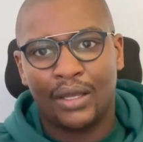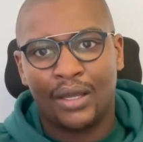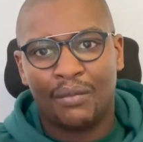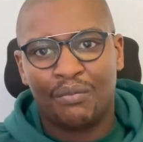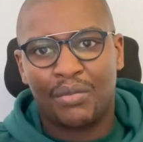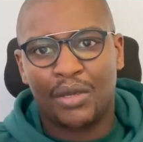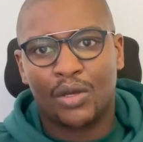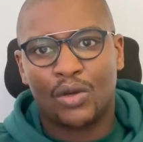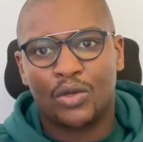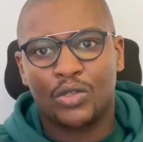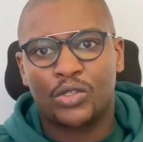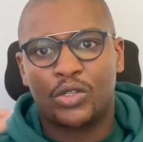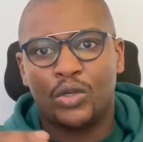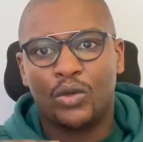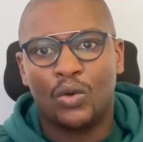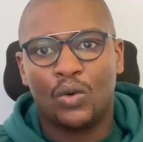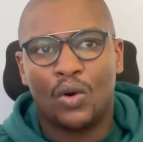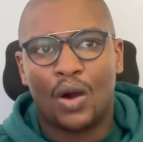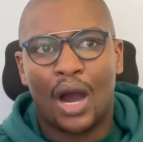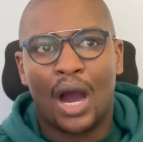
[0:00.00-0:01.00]
because
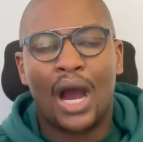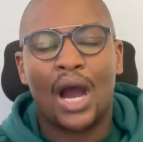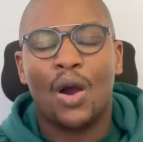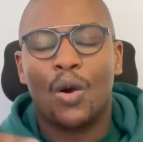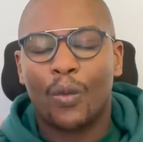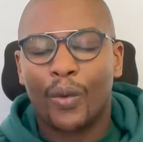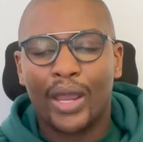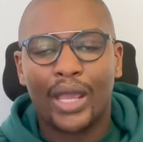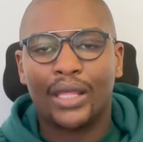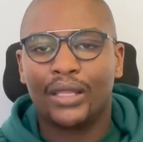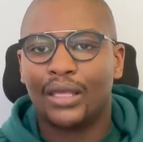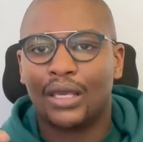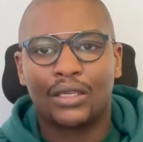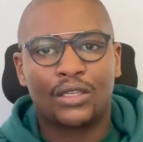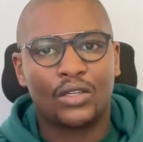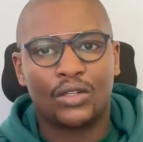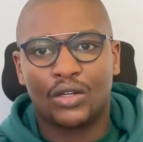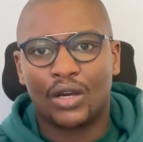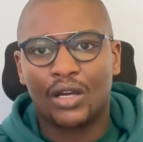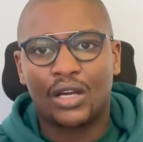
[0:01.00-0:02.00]
you are aware that
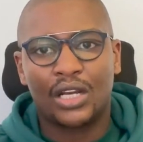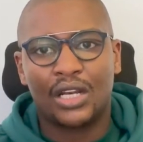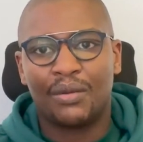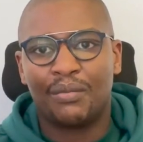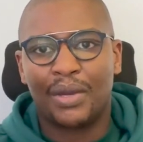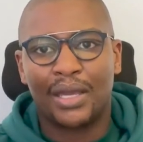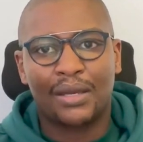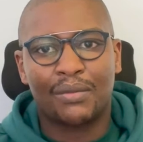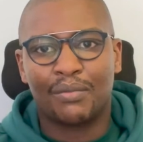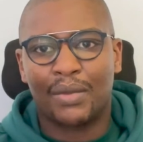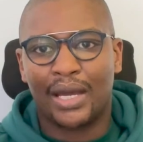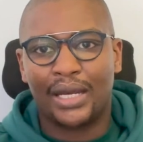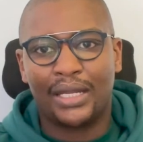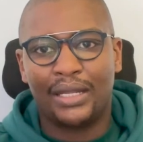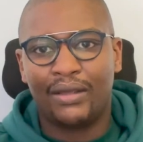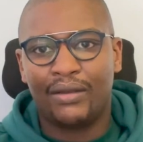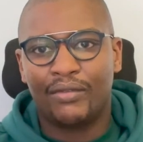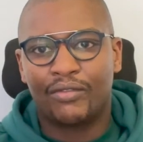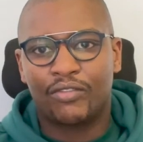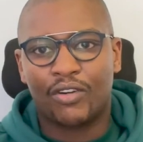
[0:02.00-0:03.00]
you're not going to make
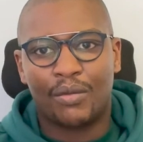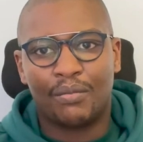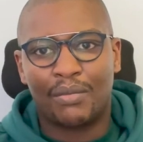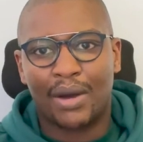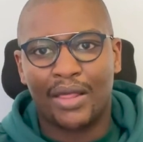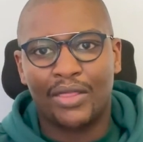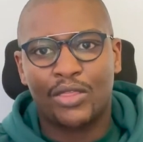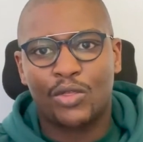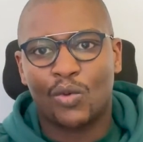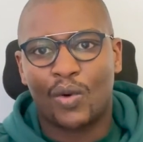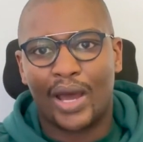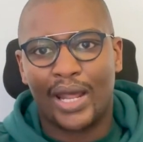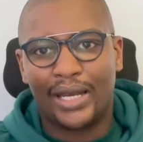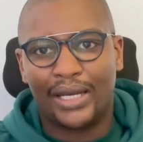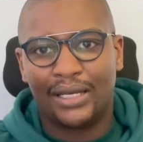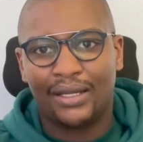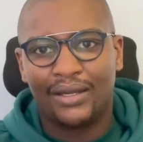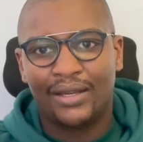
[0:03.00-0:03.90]
money from month one.